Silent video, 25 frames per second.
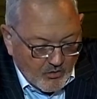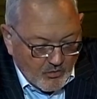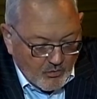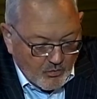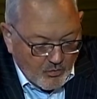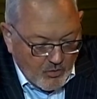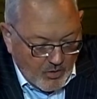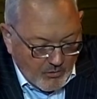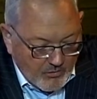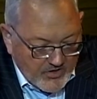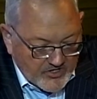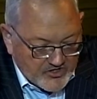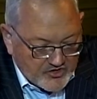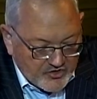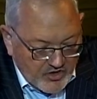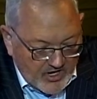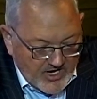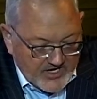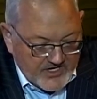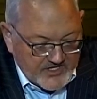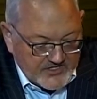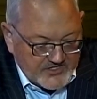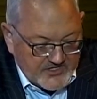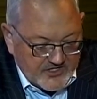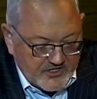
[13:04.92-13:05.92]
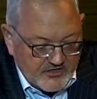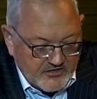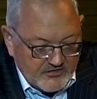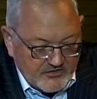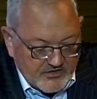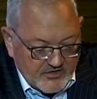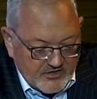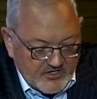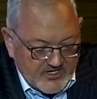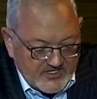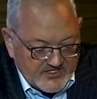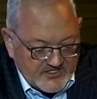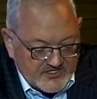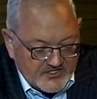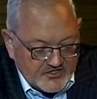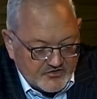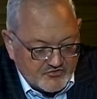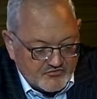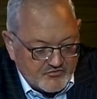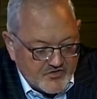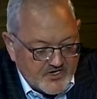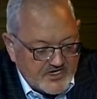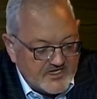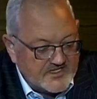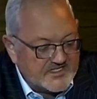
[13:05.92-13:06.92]
What we're trying to do is to
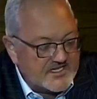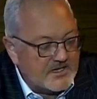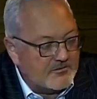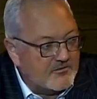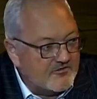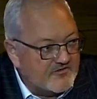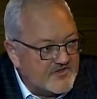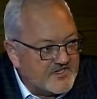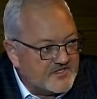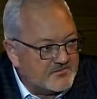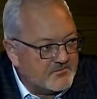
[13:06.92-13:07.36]
bring some of this